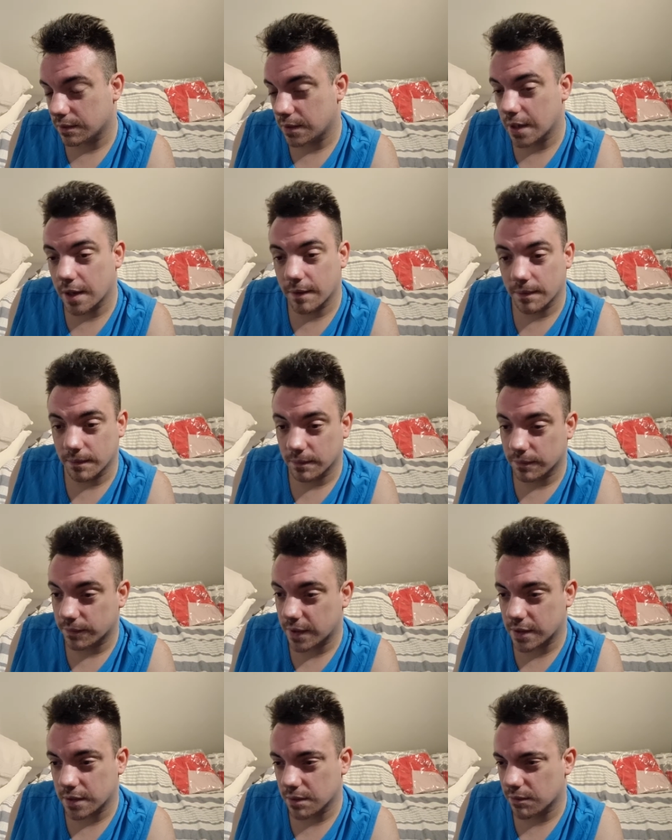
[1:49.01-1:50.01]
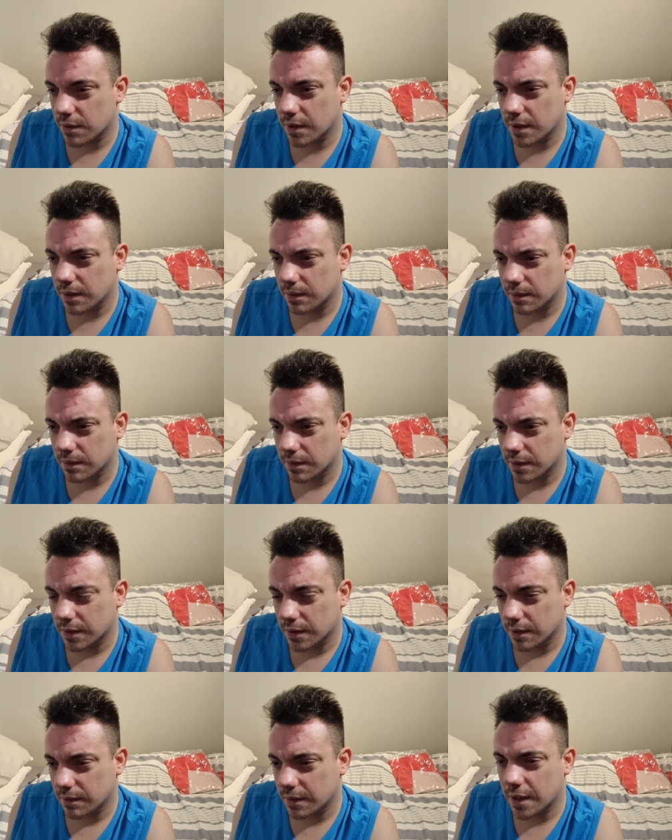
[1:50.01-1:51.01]
yeah, that's it really.
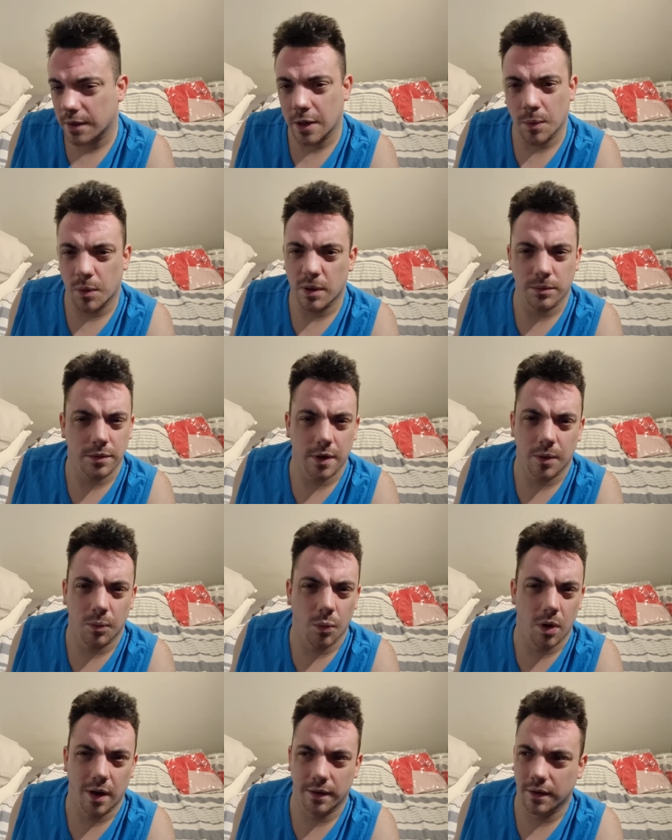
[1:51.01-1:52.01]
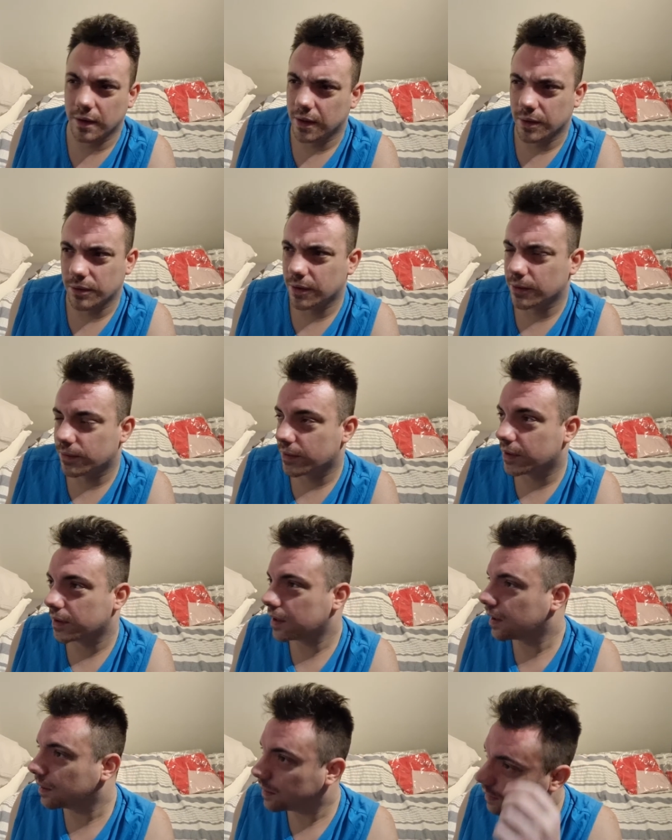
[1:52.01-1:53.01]
Yeah, I don't know why I'm saying one, two for it
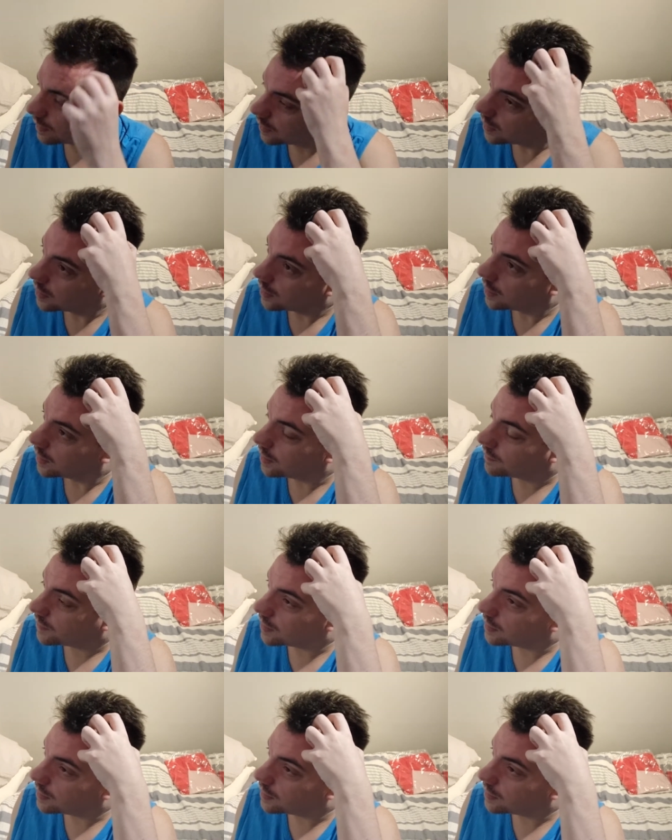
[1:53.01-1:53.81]
now if